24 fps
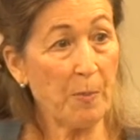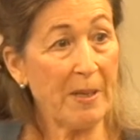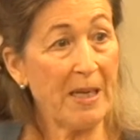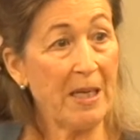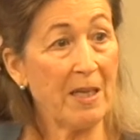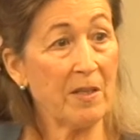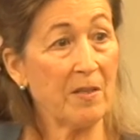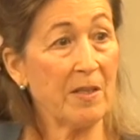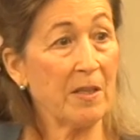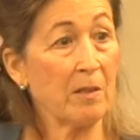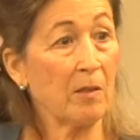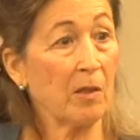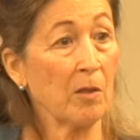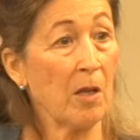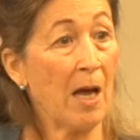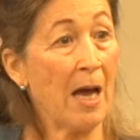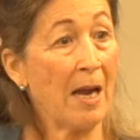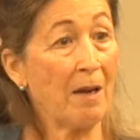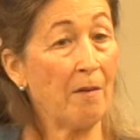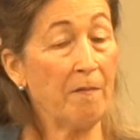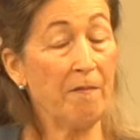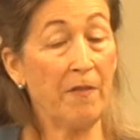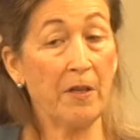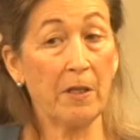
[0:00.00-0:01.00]
because in a
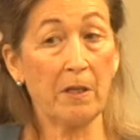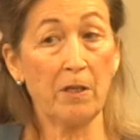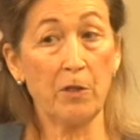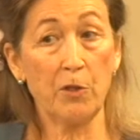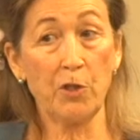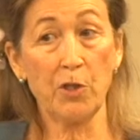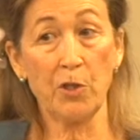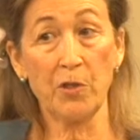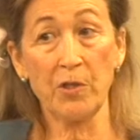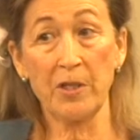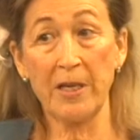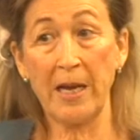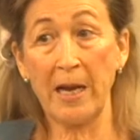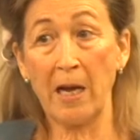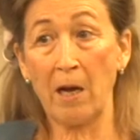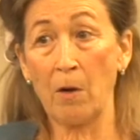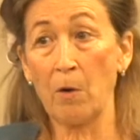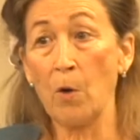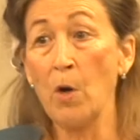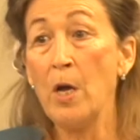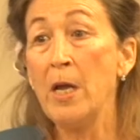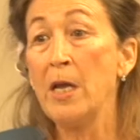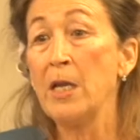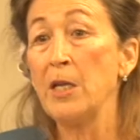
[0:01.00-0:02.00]
lot of villages
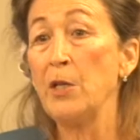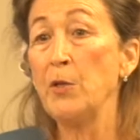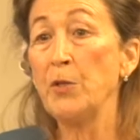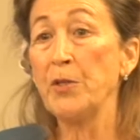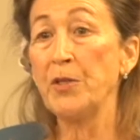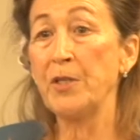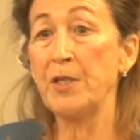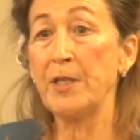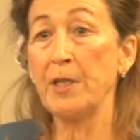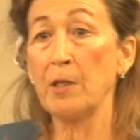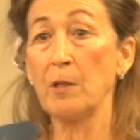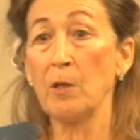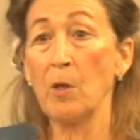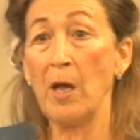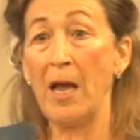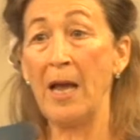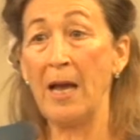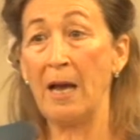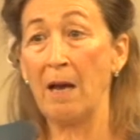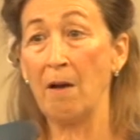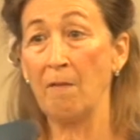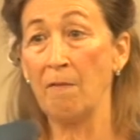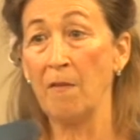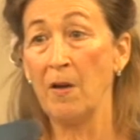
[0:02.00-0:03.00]
now, you still
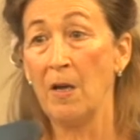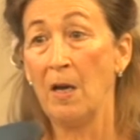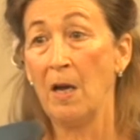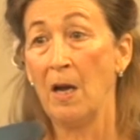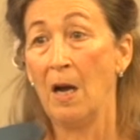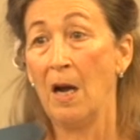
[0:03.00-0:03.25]
have